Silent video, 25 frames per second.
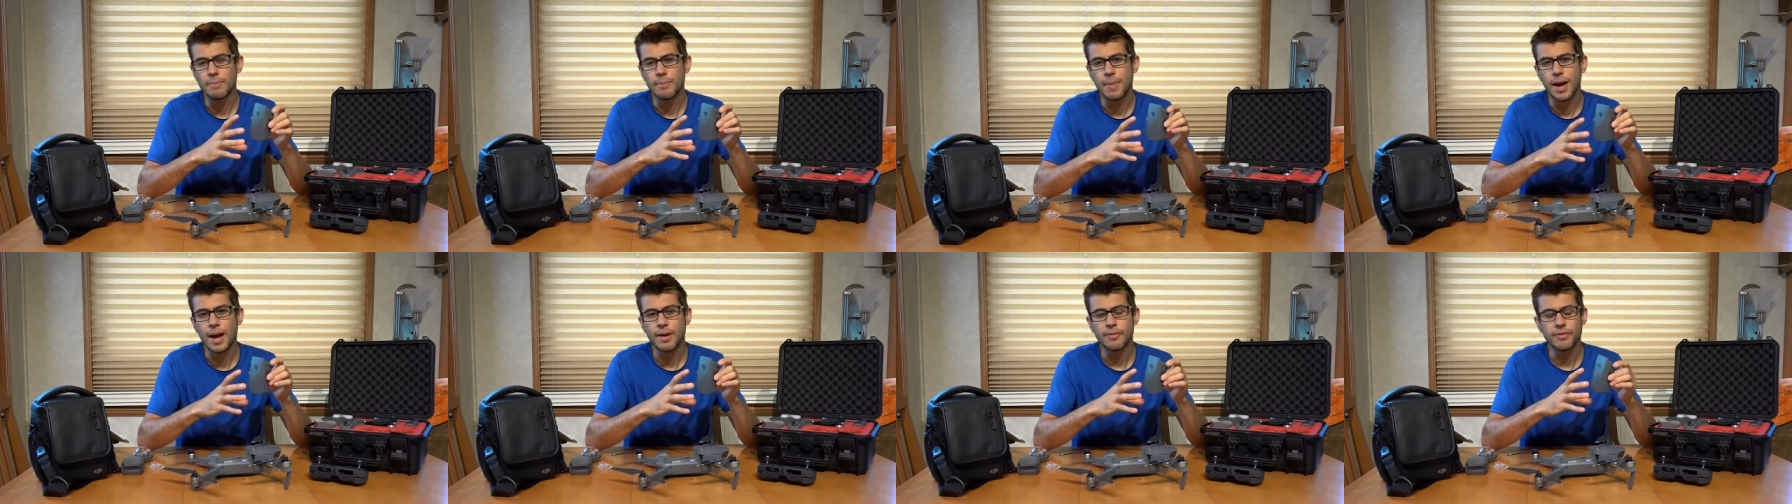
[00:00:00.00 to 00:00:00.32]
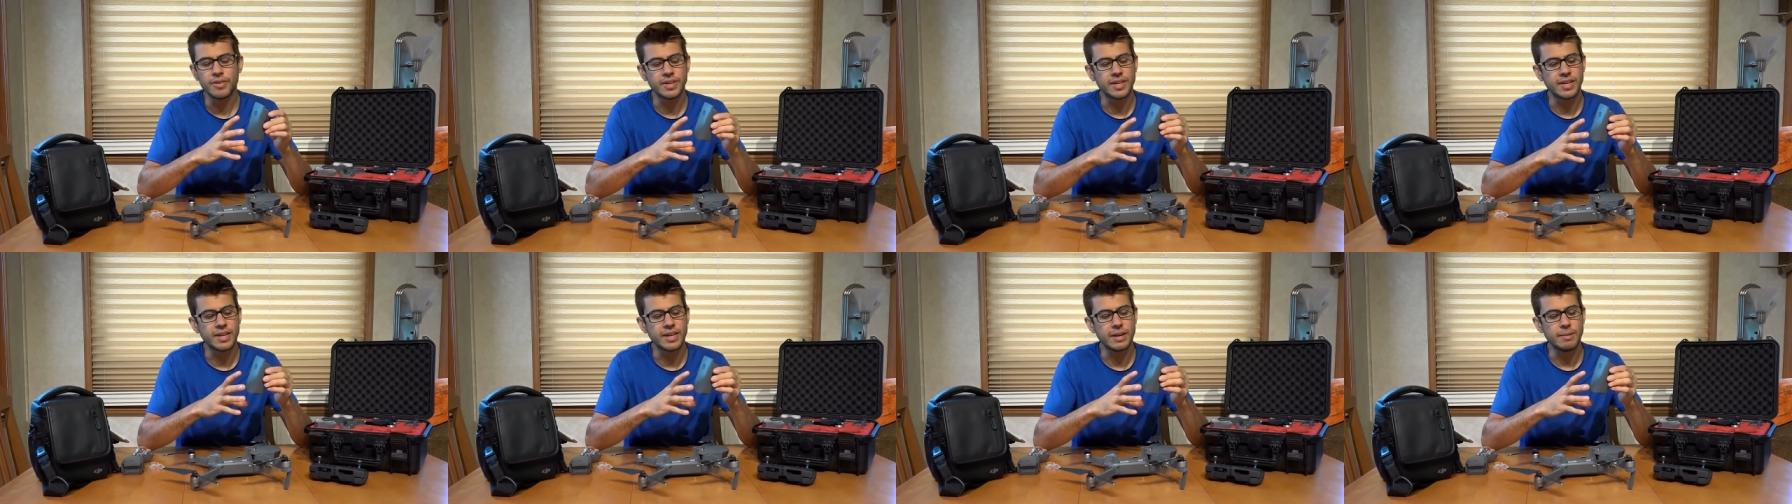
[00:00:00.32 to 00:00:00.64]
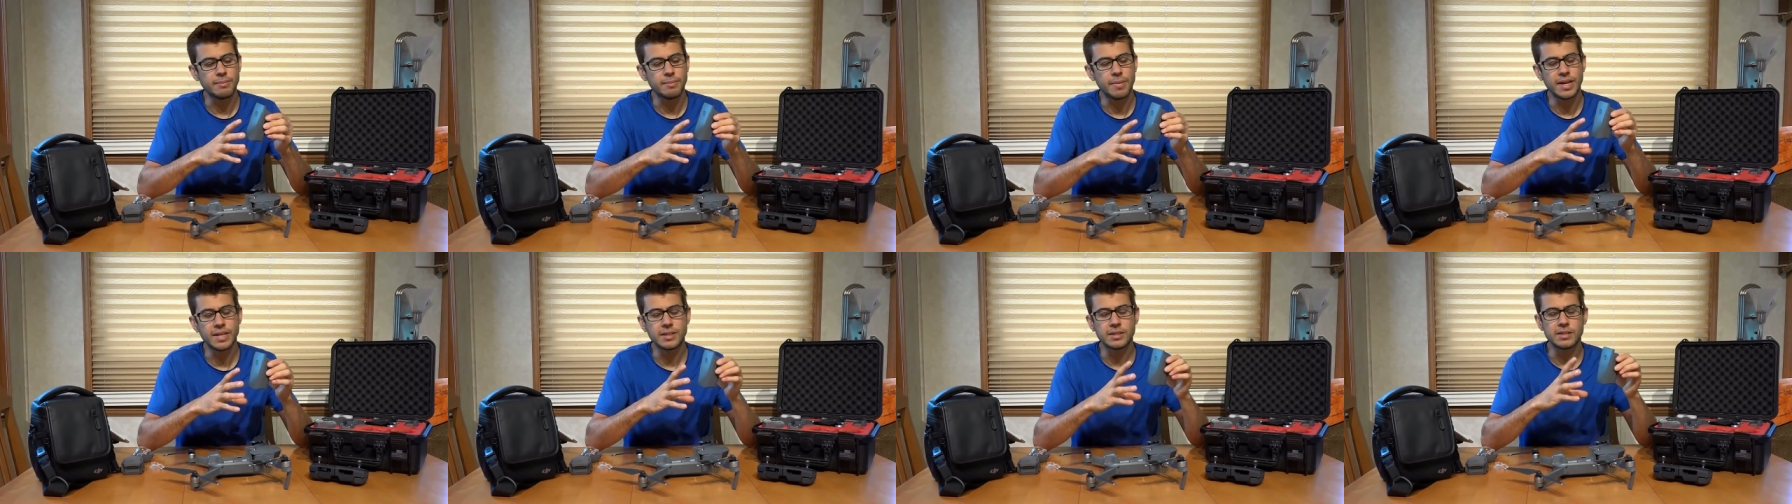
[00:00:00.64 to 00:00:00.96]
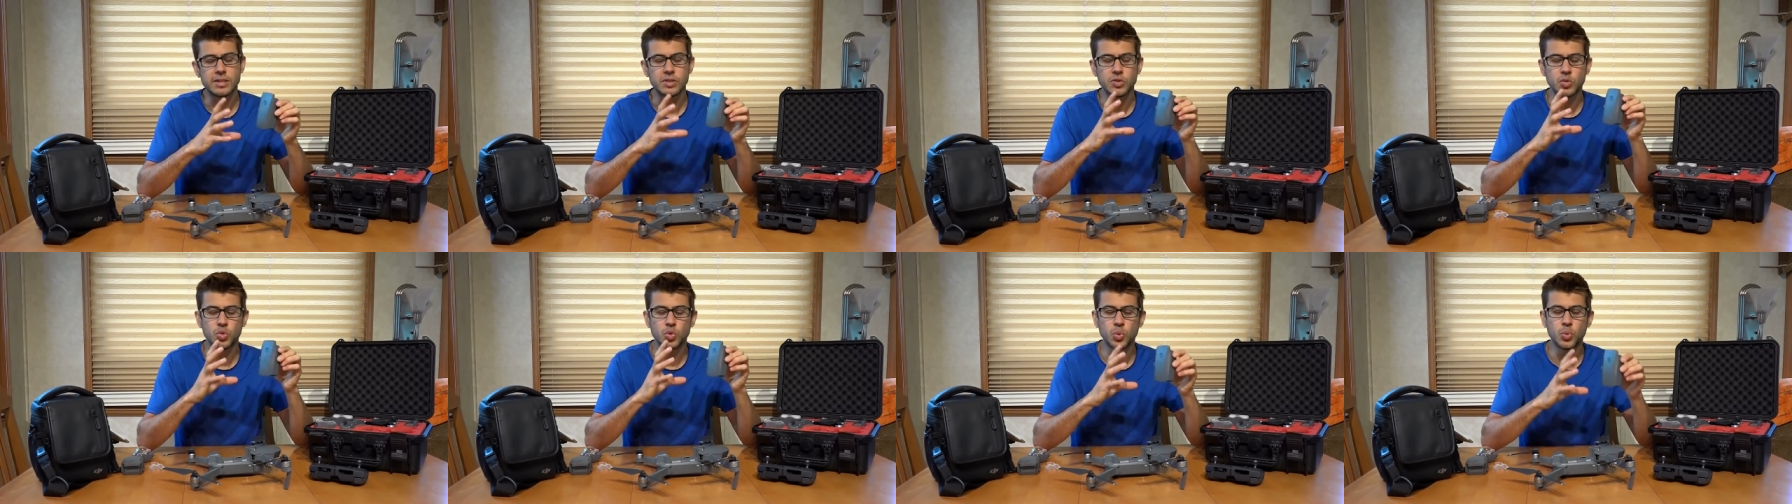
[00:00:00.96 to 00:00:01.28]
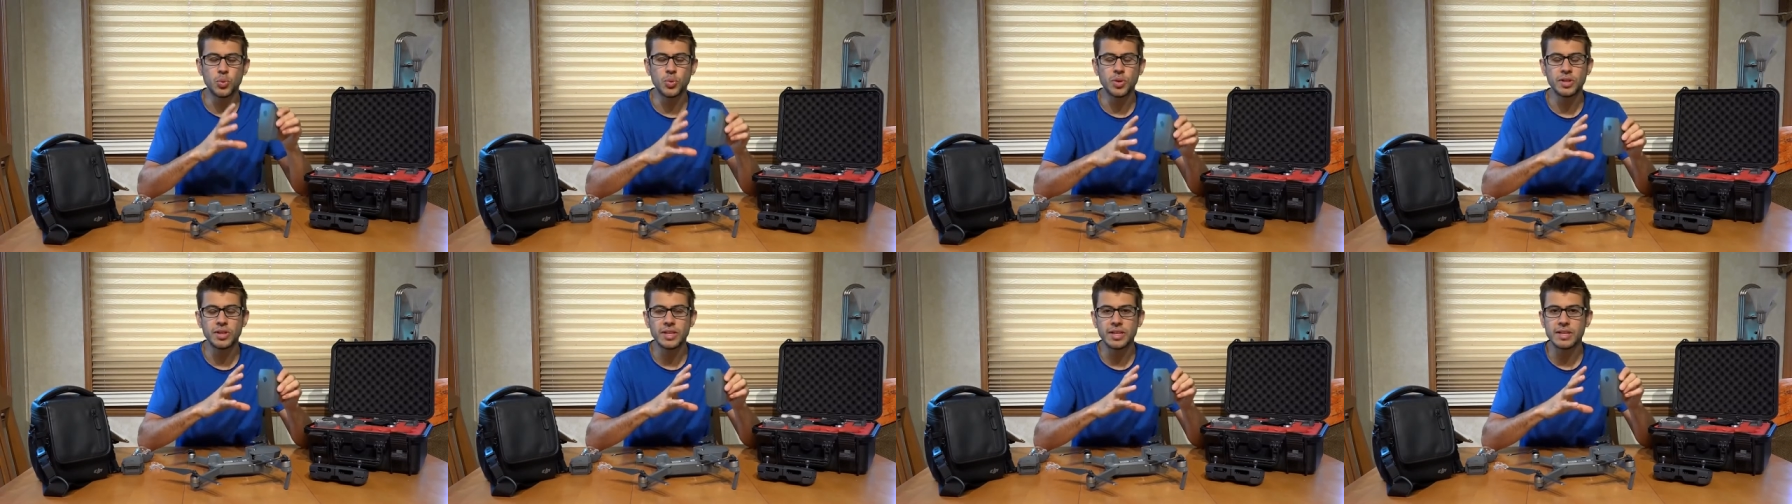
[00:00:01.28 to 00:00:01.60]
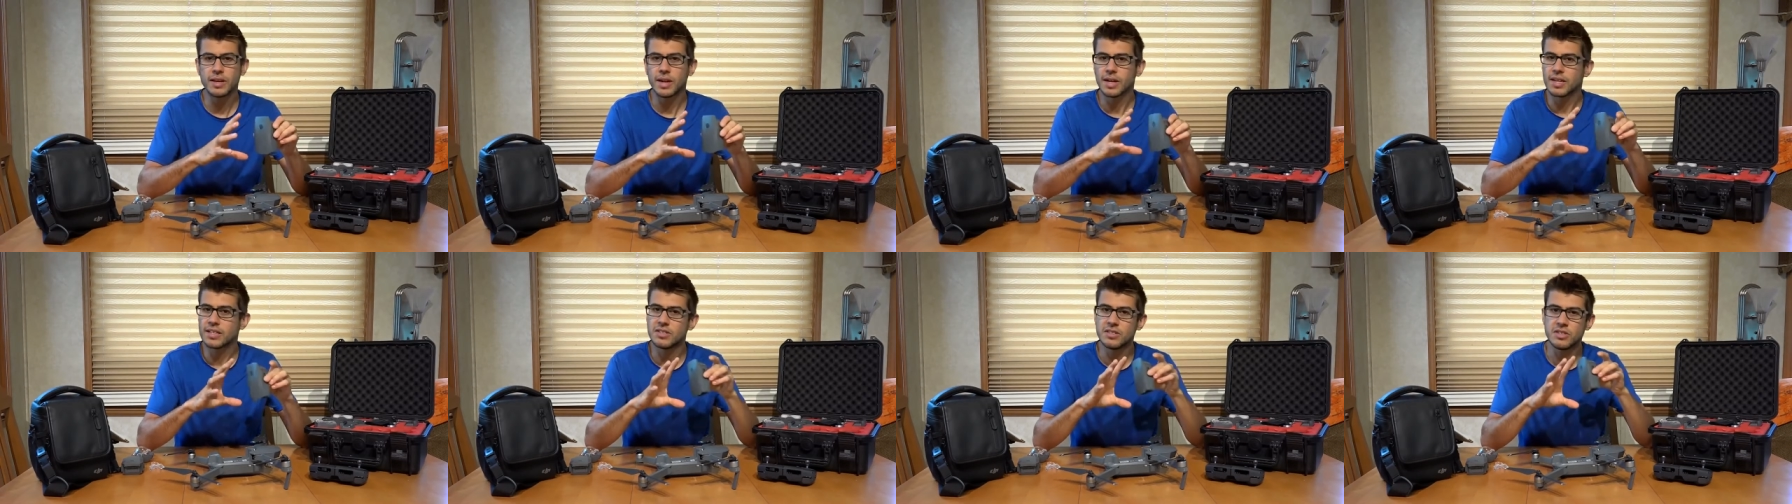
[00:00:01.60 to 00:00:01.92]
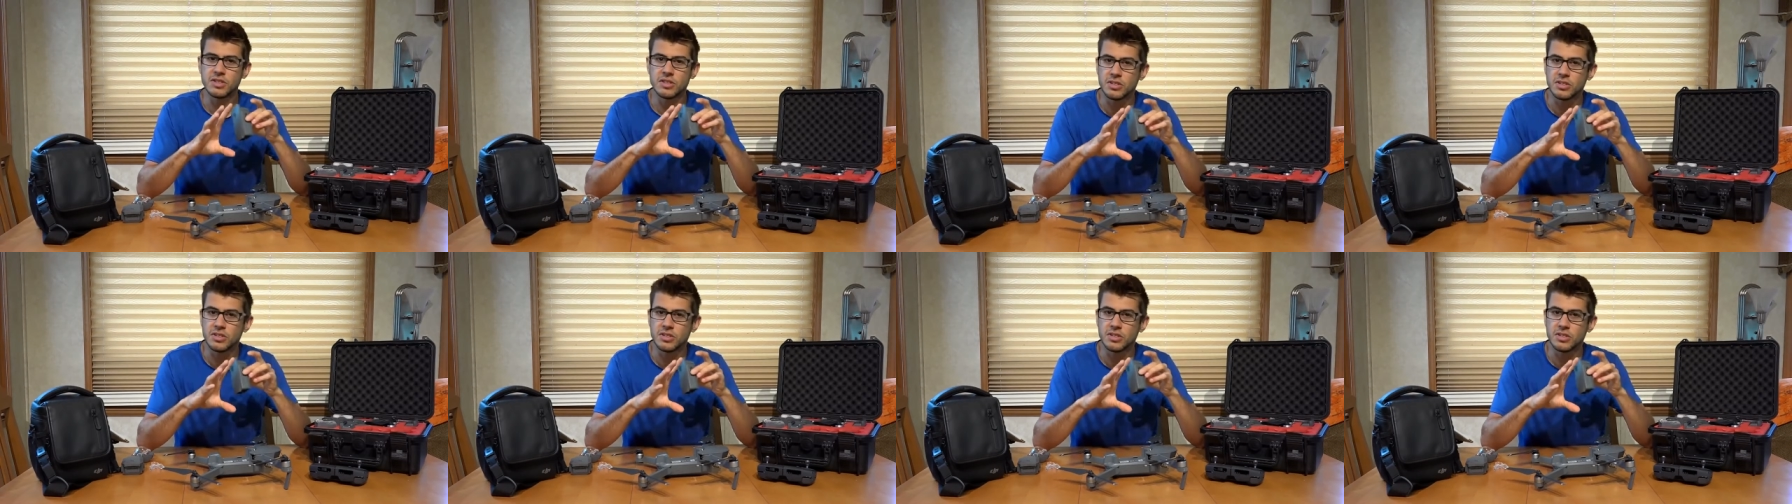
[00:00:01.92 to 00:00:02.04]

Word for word: Mavic, it makes it really nice.